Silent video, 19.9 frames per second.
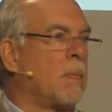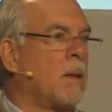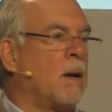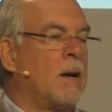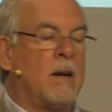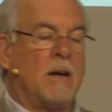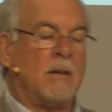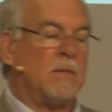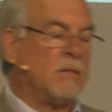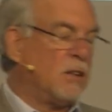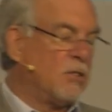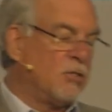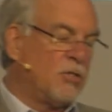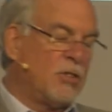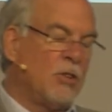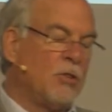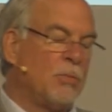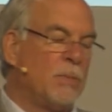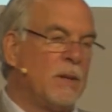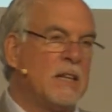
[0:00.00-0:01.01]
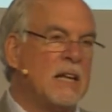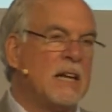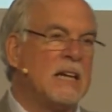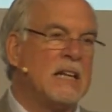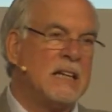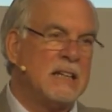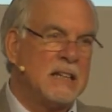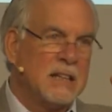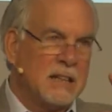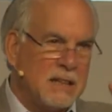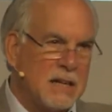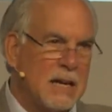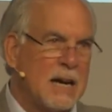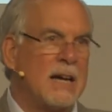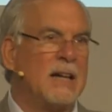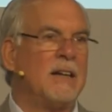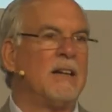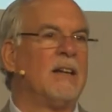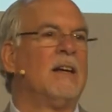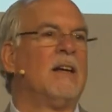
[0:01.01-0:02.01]
That he did
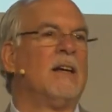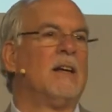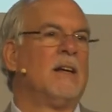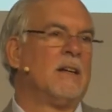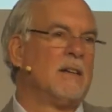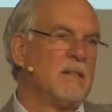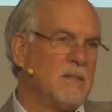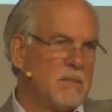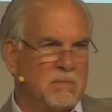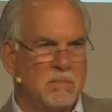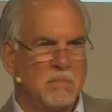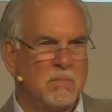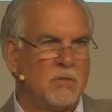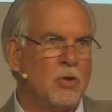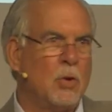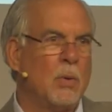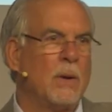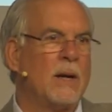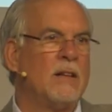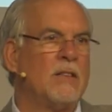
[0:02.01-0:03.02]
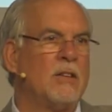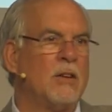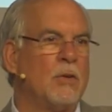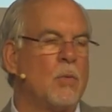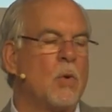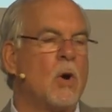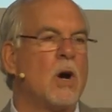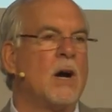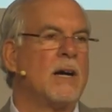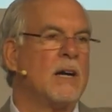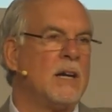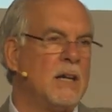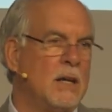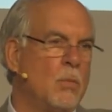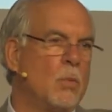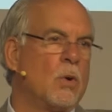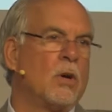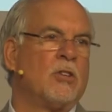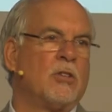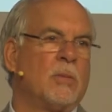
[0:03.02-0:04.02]
not do anything wrong and he
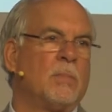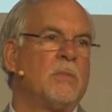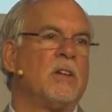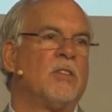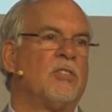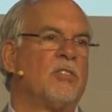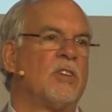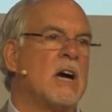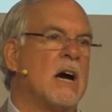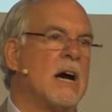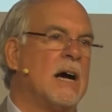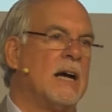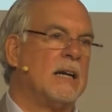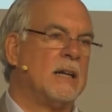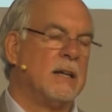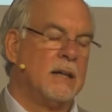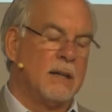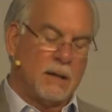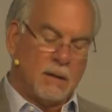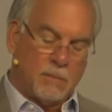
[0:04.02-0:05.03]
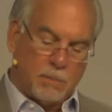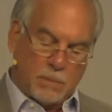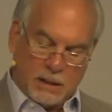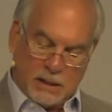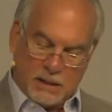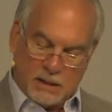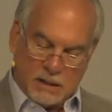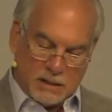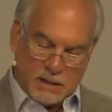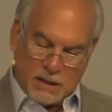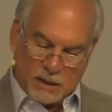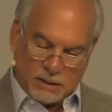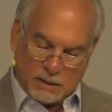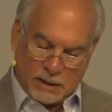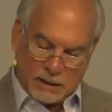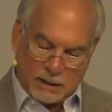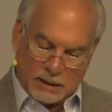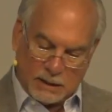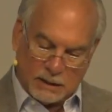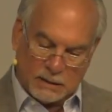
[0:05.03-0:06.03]
worshipped his God. But he did
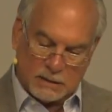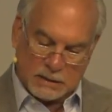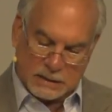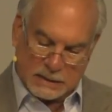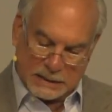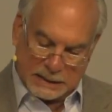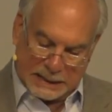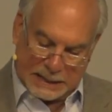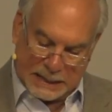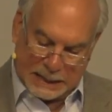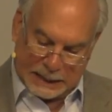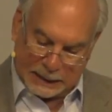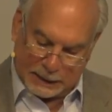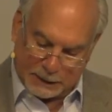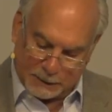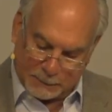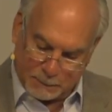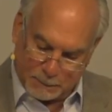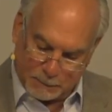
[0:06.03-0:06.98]
nothing against the king.